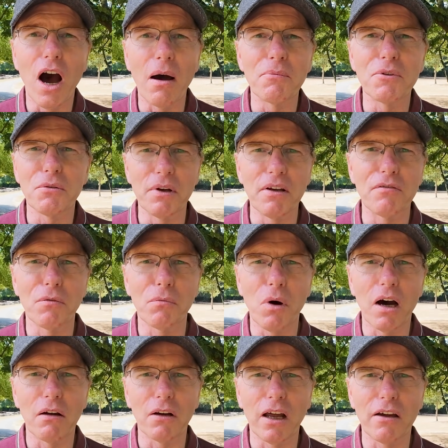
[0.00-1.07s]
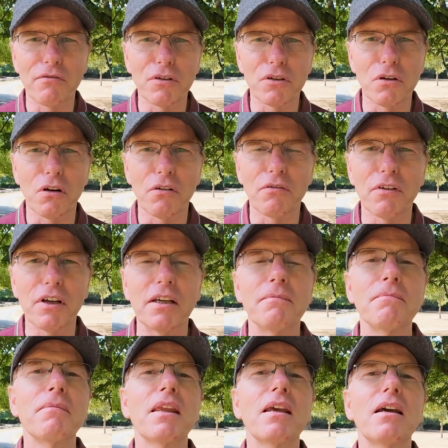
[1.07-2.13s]
up to it for wildlife photography.
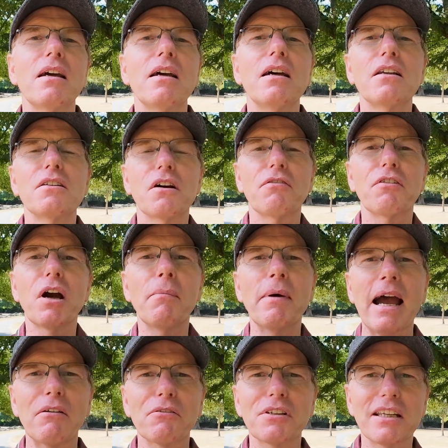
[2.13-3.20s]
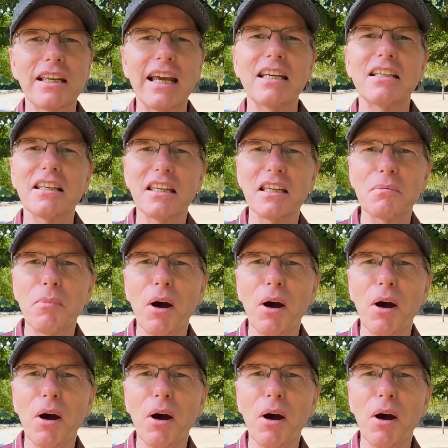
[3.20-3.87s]
So I've come out today to this